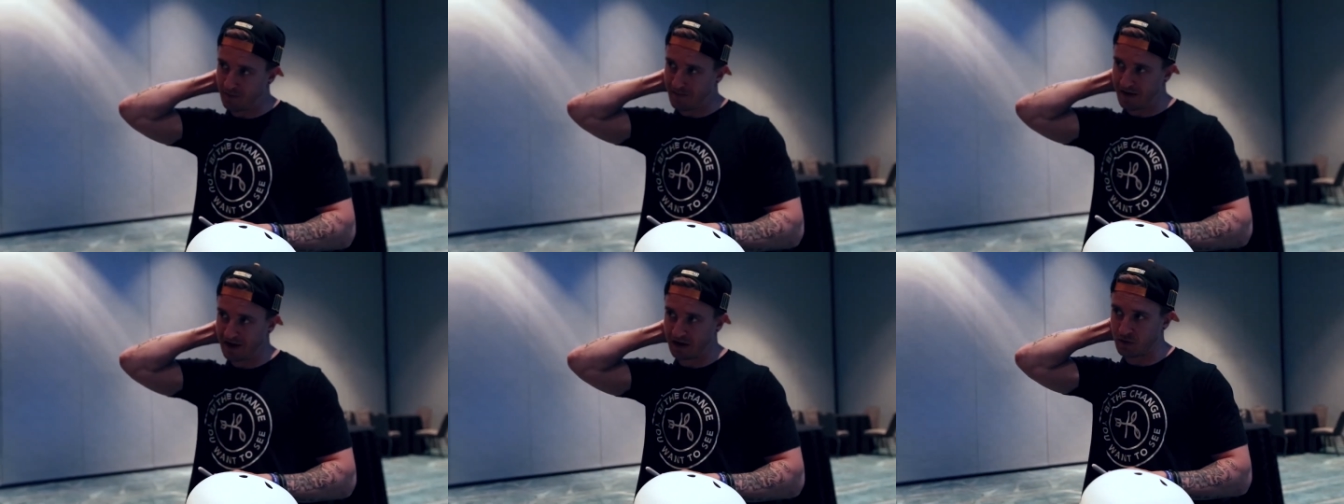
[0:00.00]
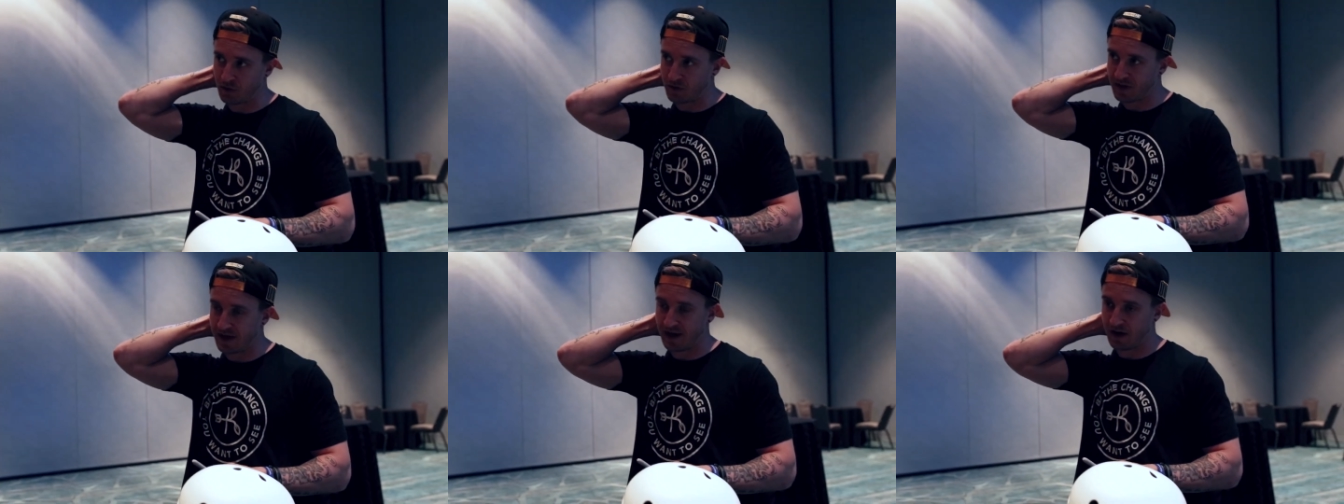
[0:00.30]

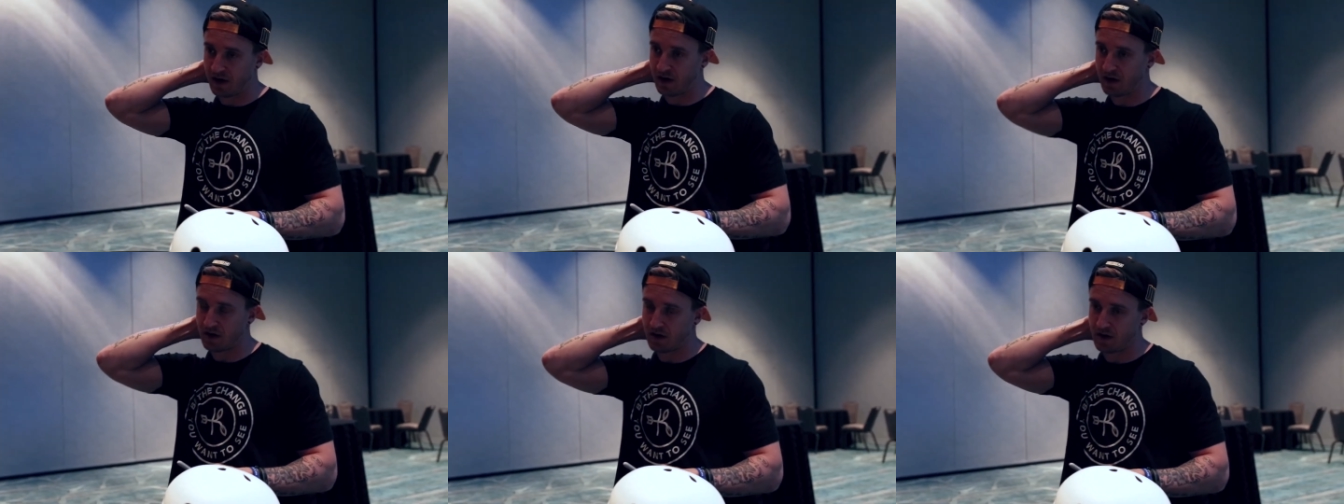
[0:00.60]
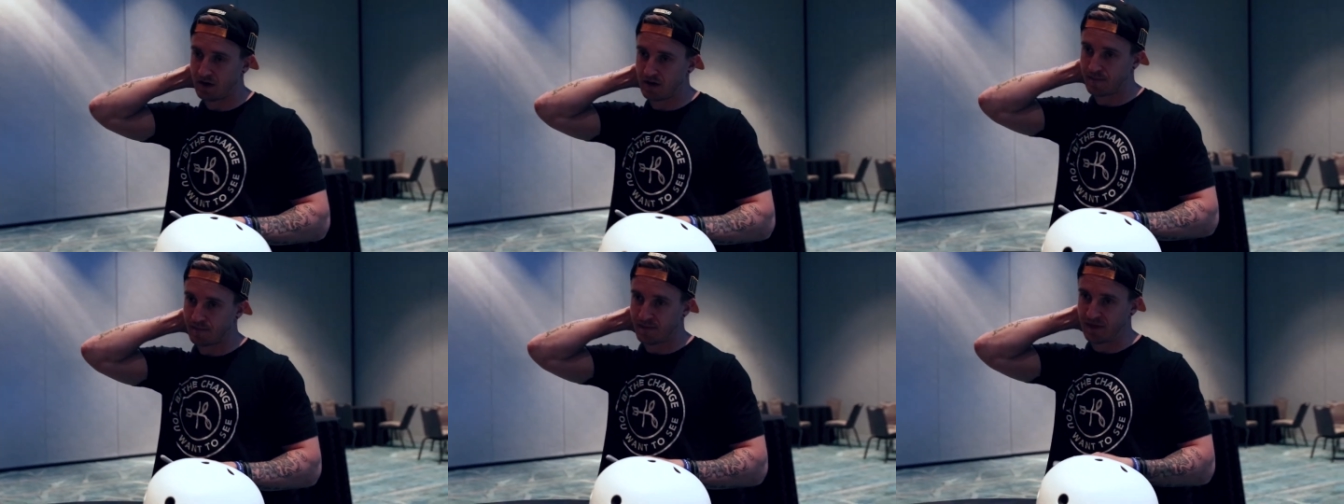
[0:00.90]
medical care.
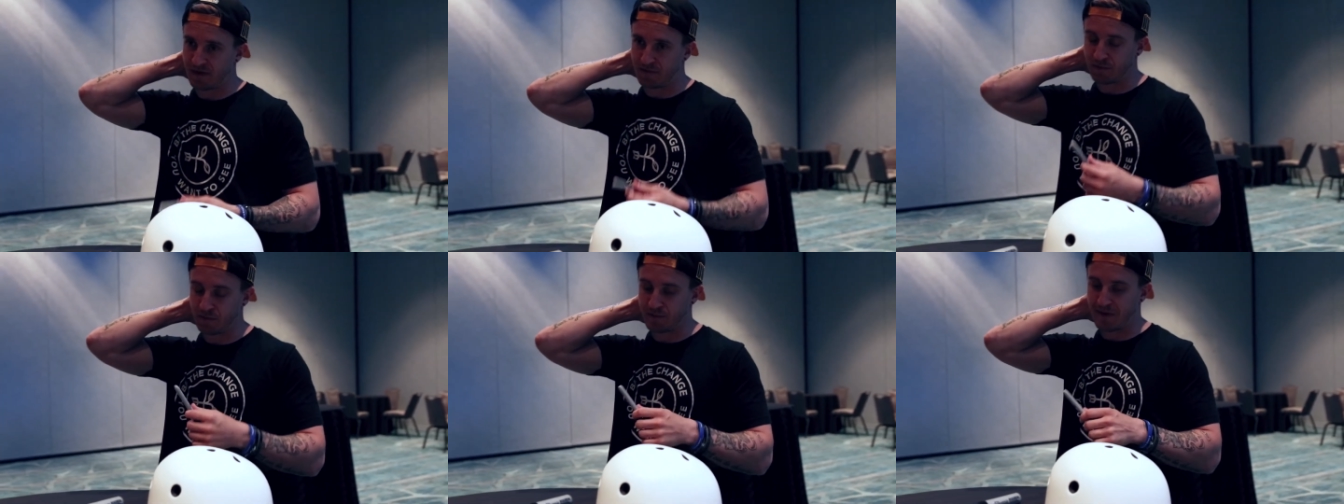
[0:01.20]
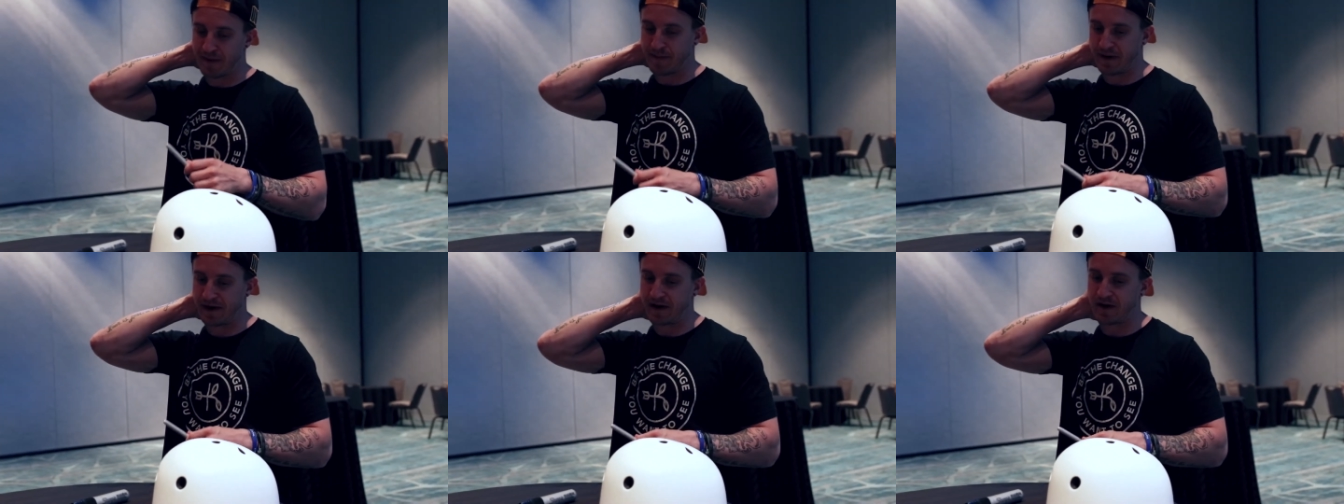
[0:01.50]
They flew
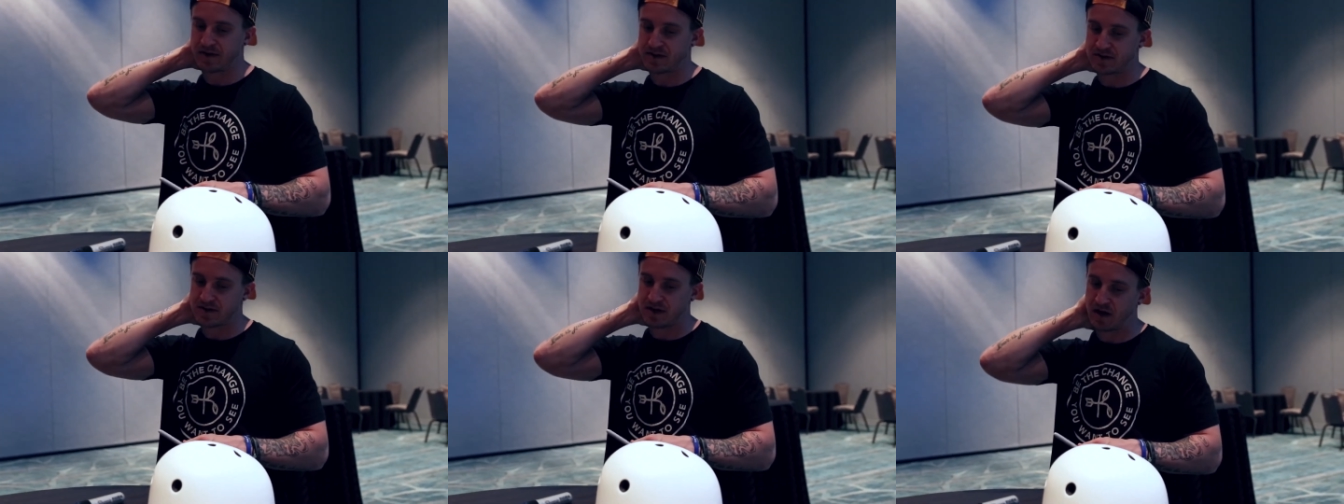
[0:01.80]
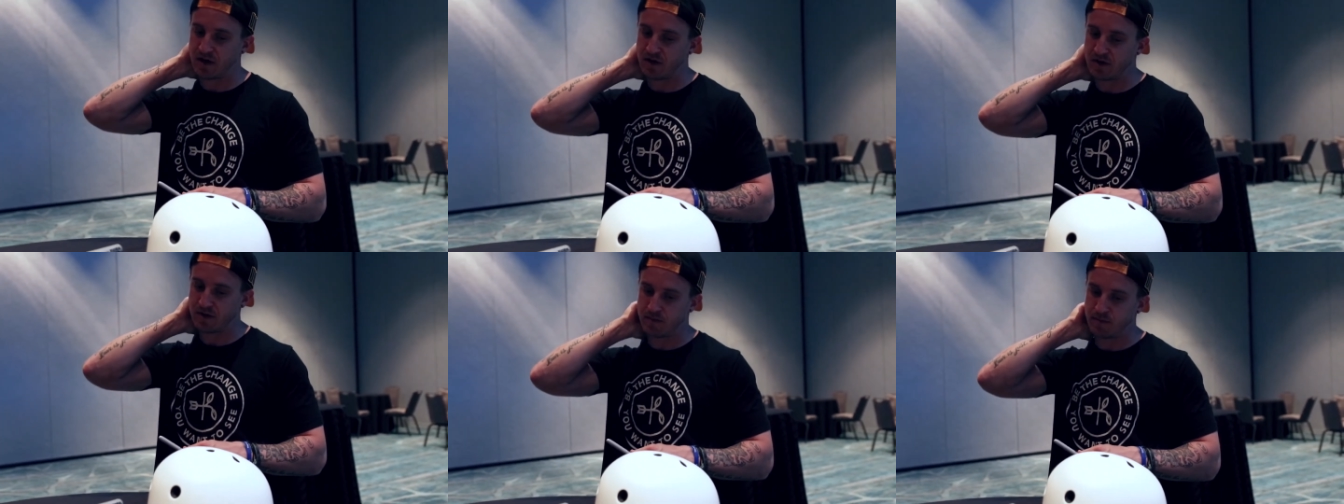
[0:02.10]
my parents
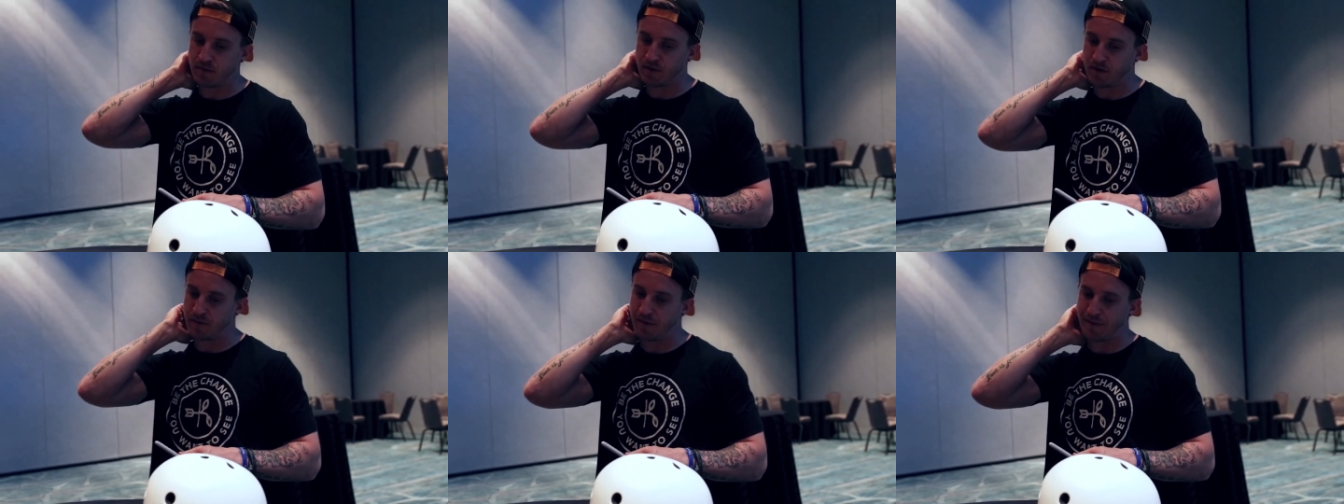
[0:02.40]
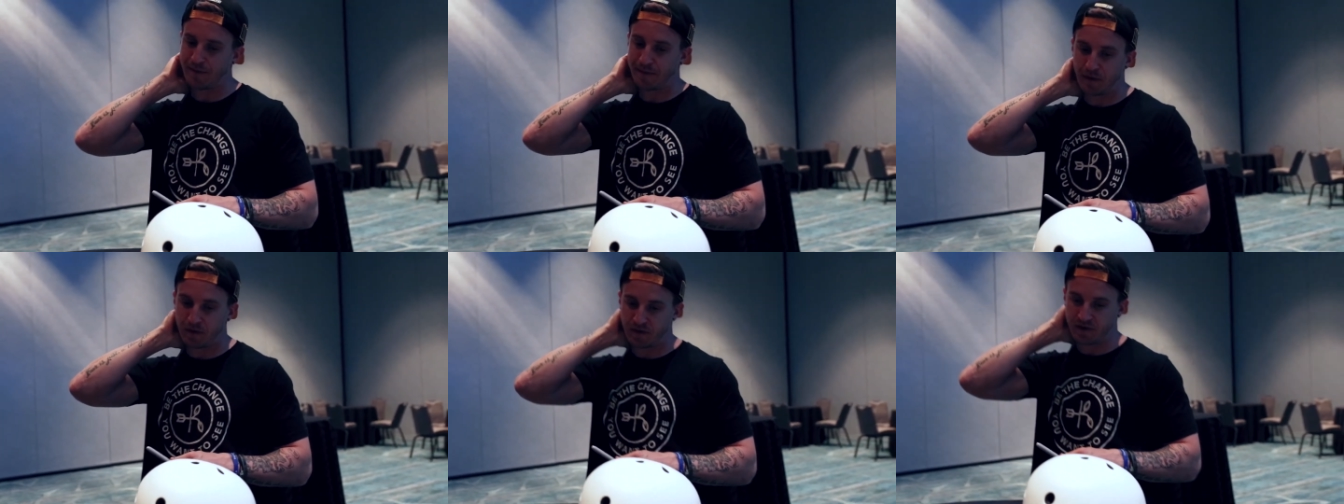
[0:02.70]
out and put them
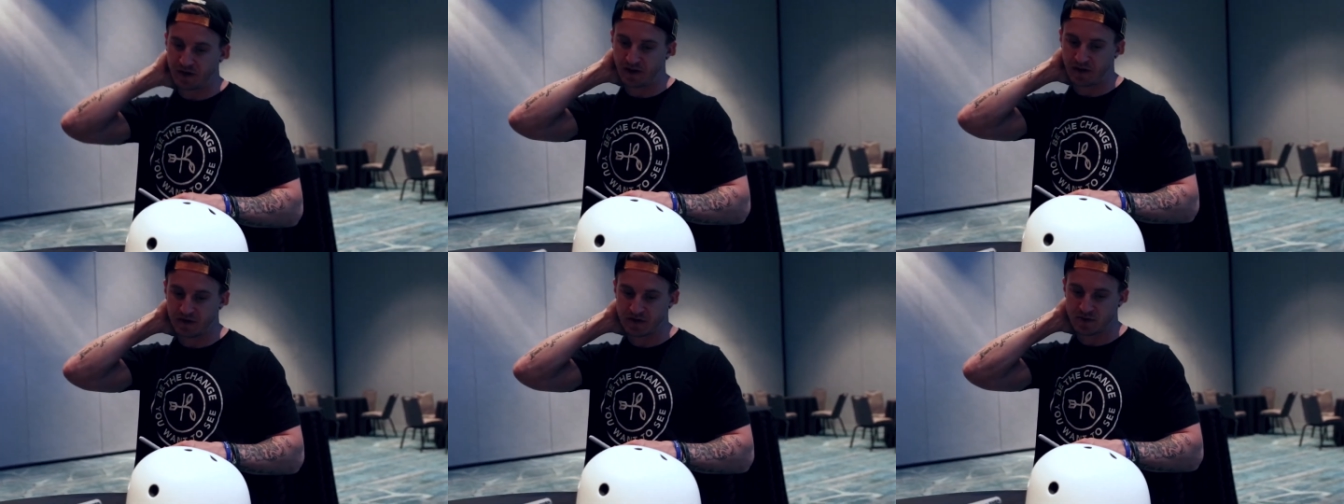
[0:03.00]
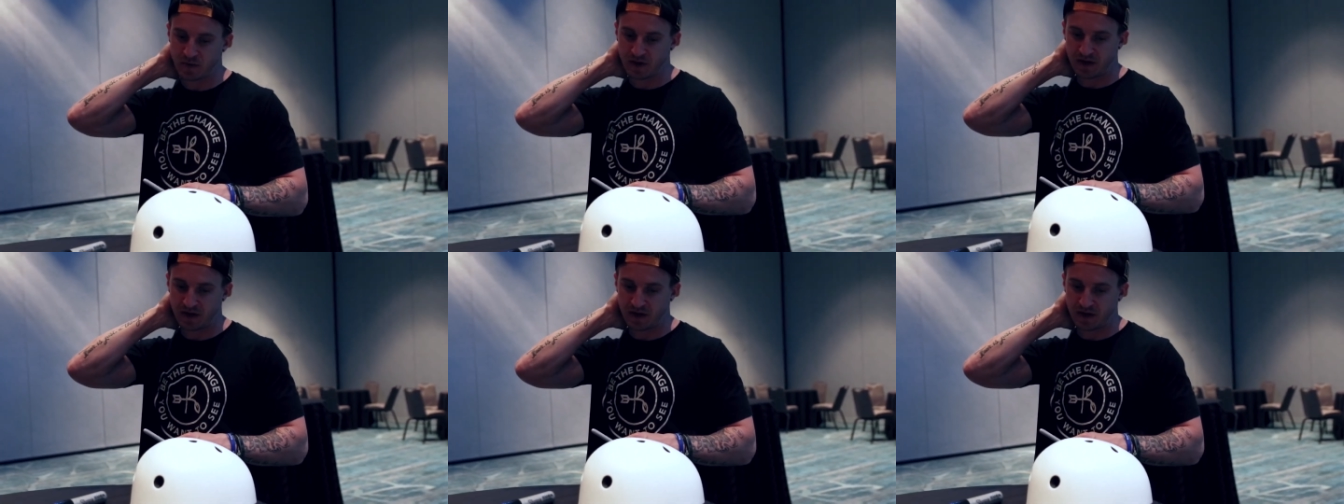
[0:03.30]
up in a hotel as